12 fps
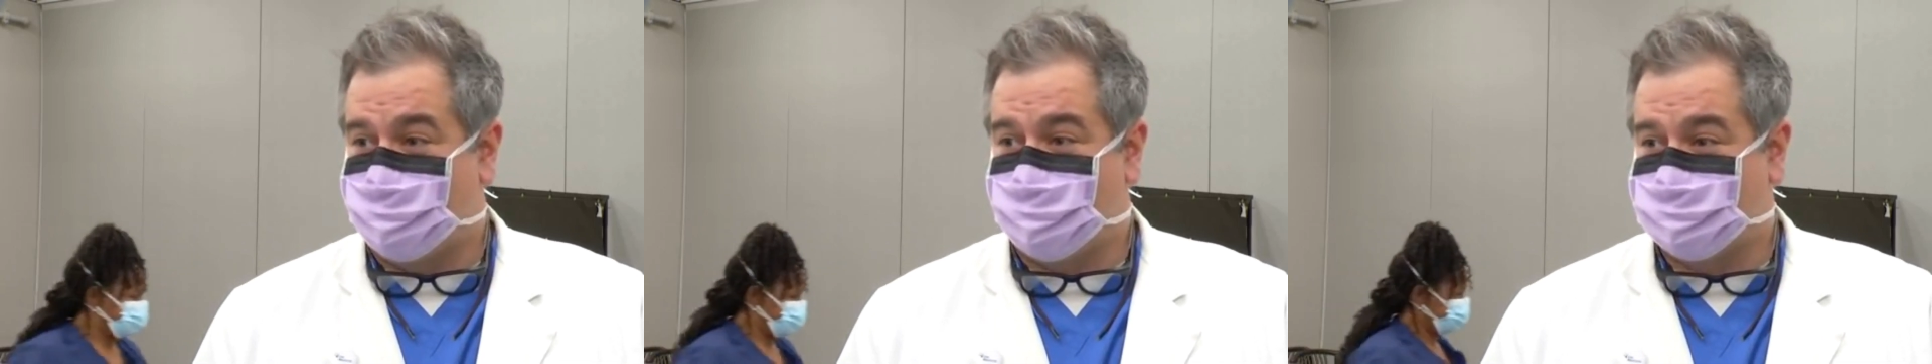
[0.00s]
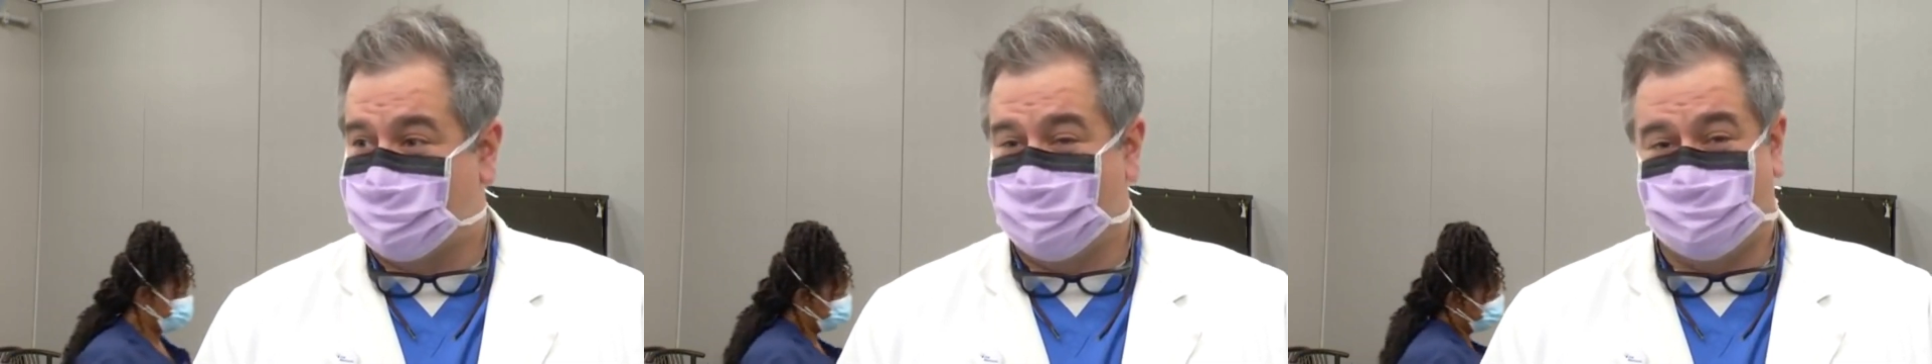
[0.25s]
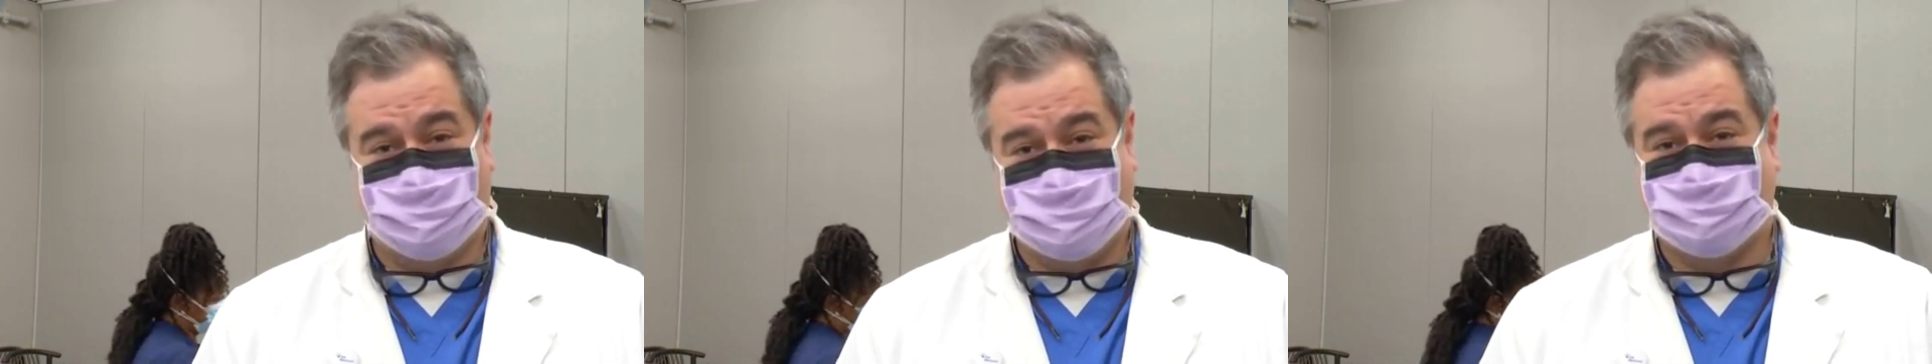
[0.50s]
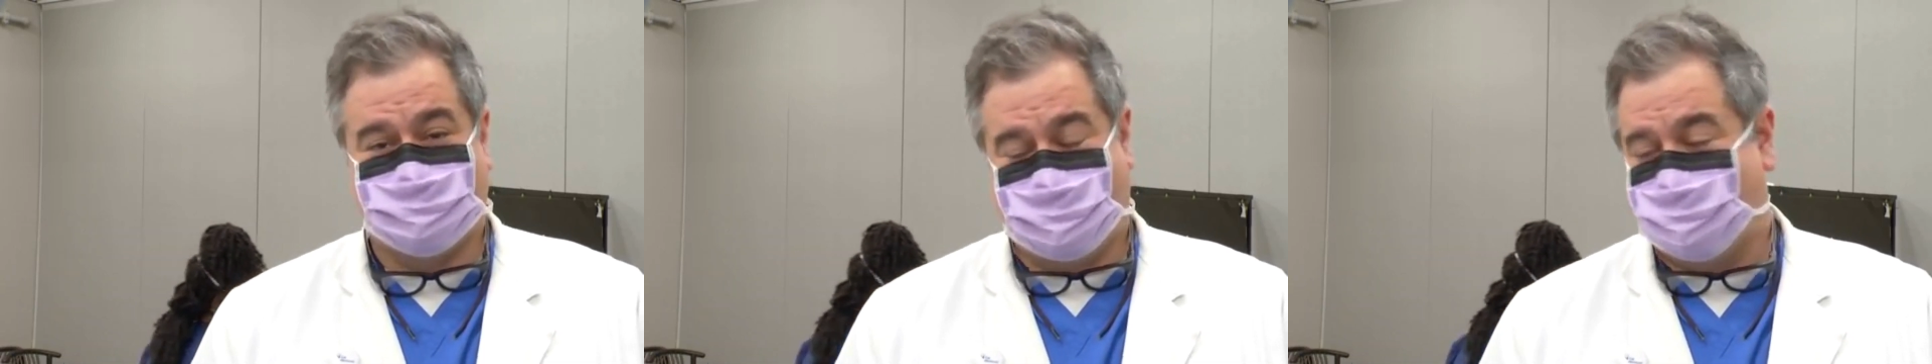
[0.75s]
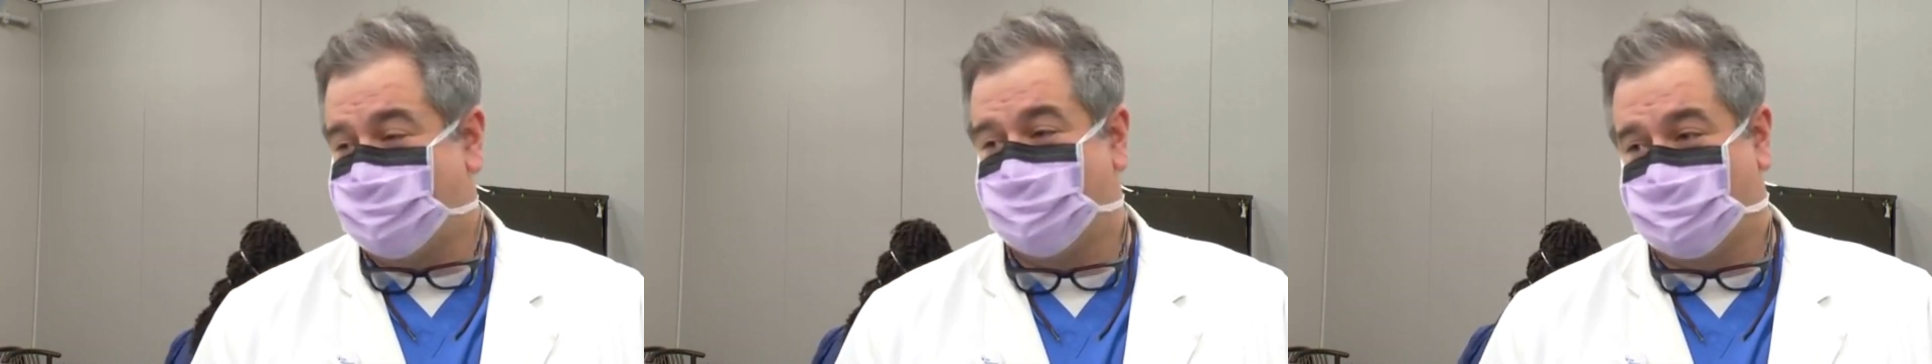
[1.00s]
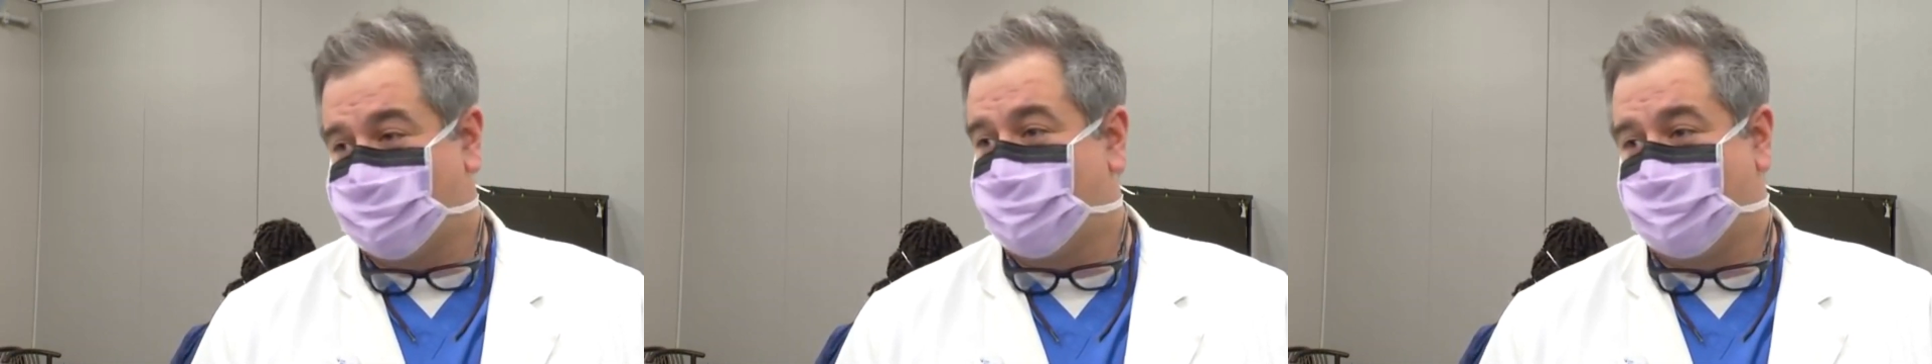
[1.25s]
into their skin. This is the
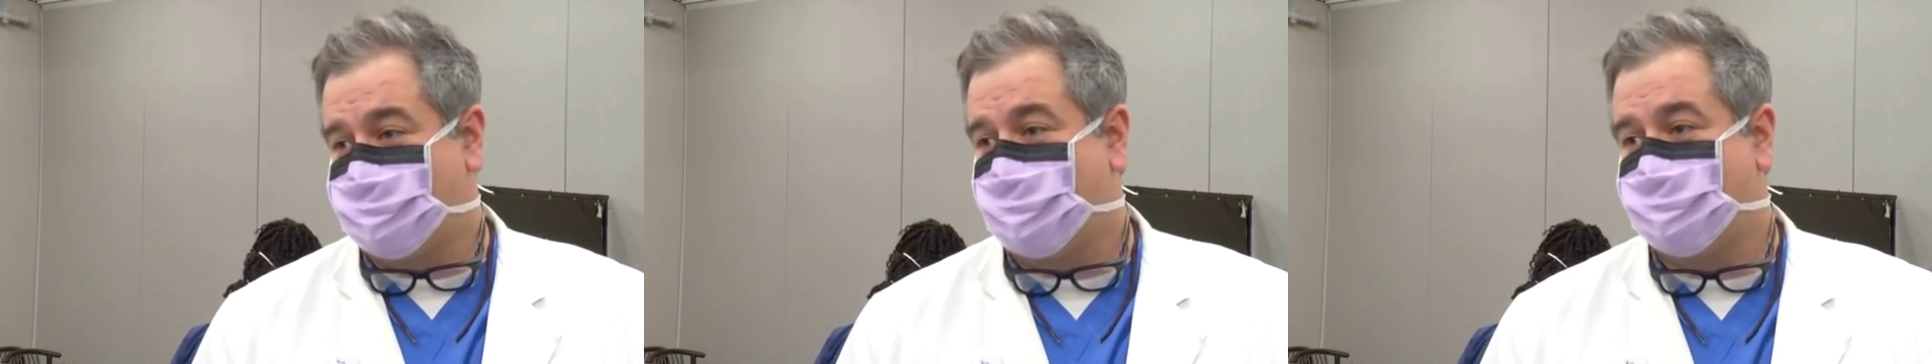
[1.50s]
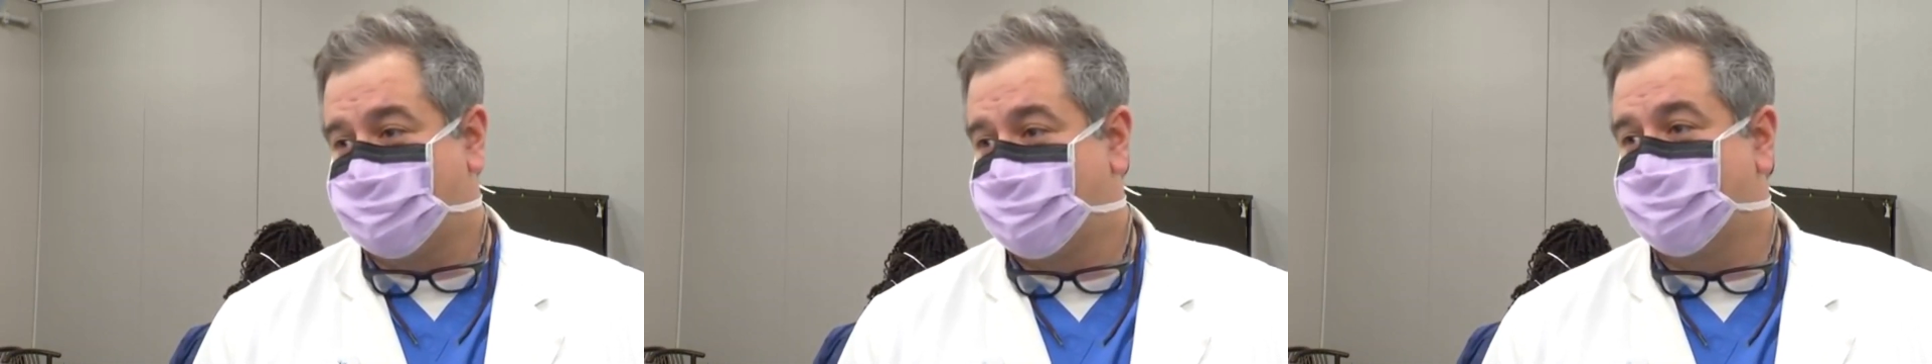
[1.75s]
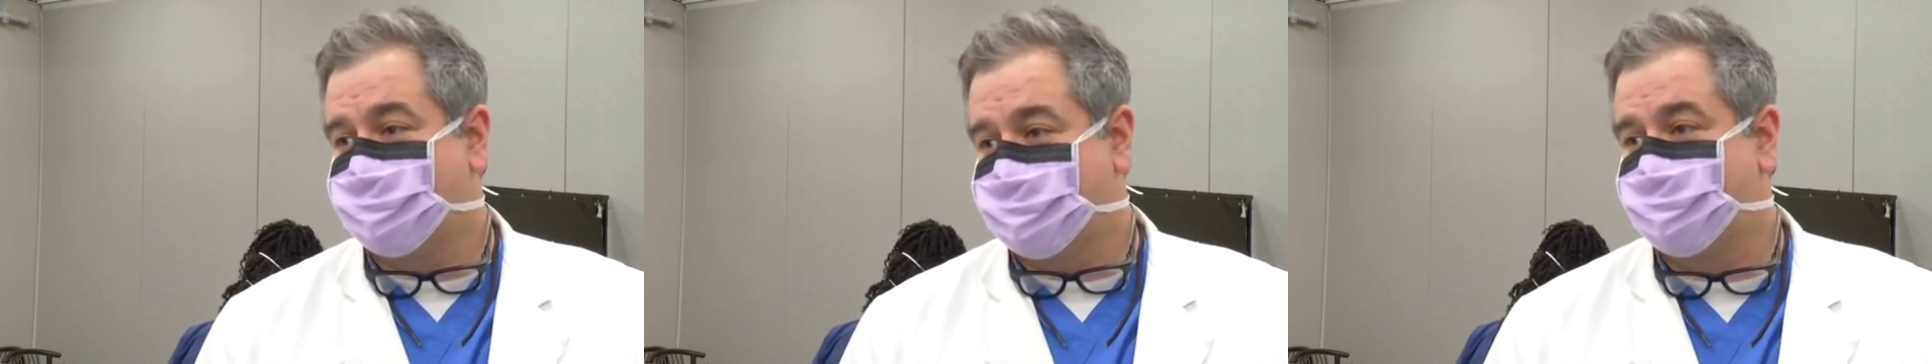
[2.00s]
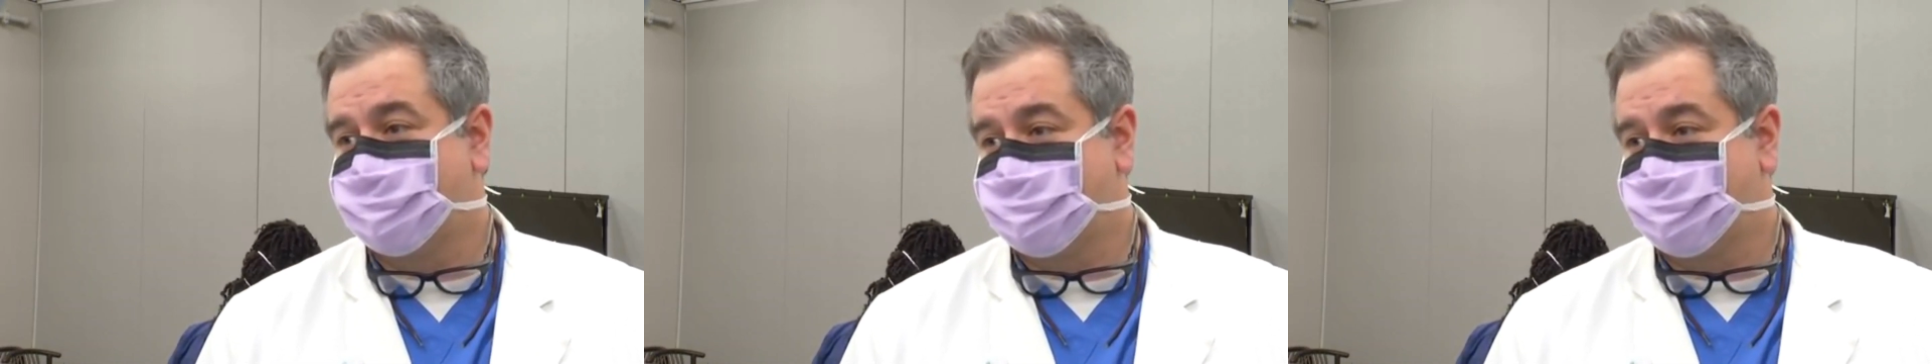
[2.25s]
identical kind of reaction.